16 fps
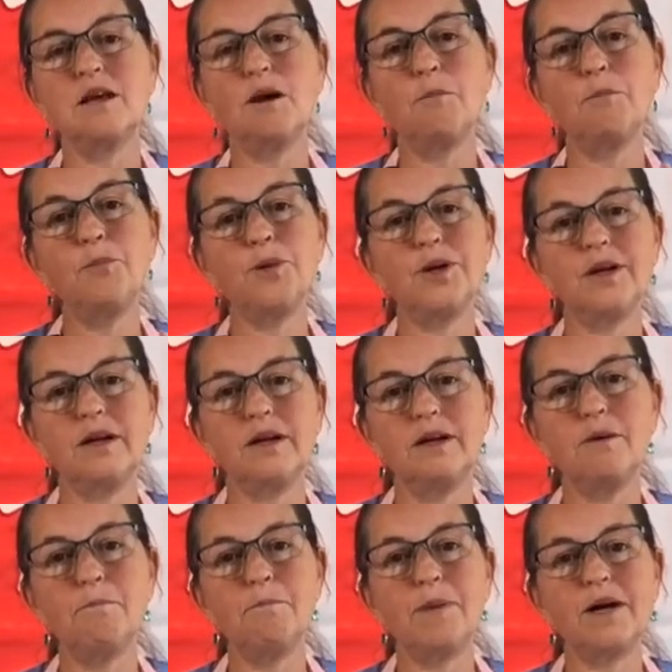put a
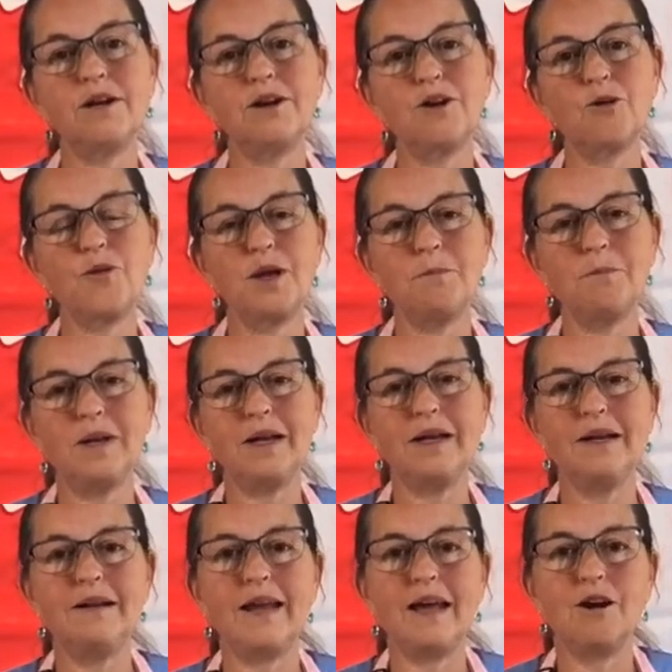buttercream
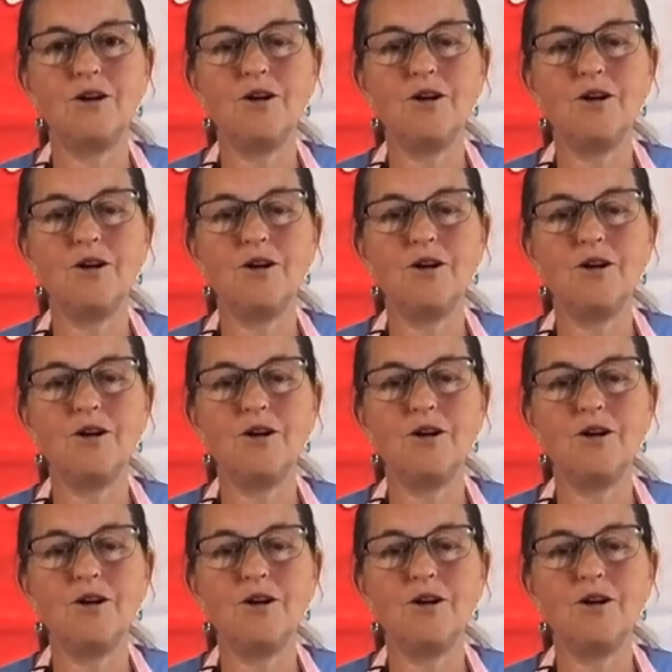layer